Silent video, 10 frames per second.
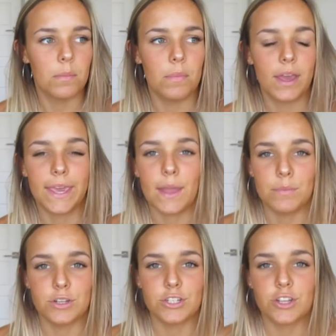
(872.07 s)
My
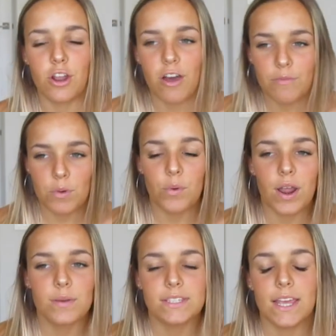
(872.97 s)
camera just shut off. But what
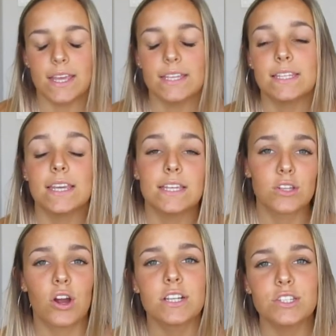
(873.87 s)
I was saying is it is
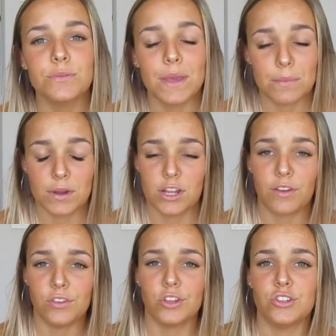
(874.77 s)
hard to make money
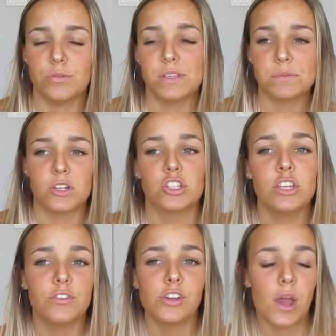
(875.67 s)
off YouTube,
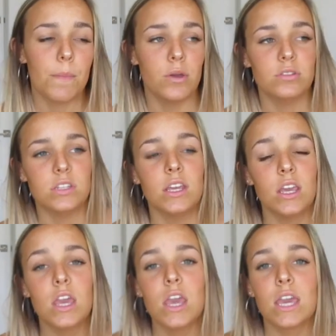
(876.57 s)
especially if you're not
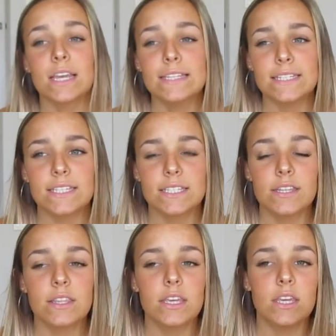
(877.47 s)
posting
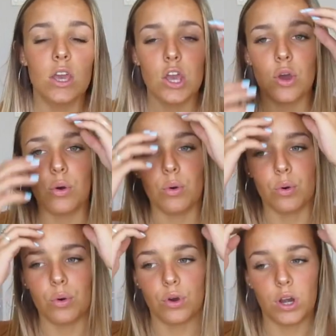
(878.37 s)
consistently
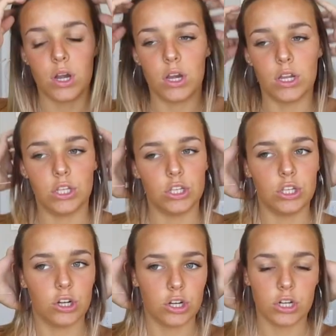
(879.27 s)
or
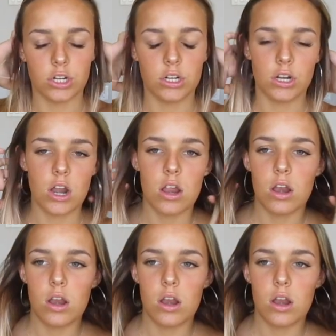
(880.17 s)
you're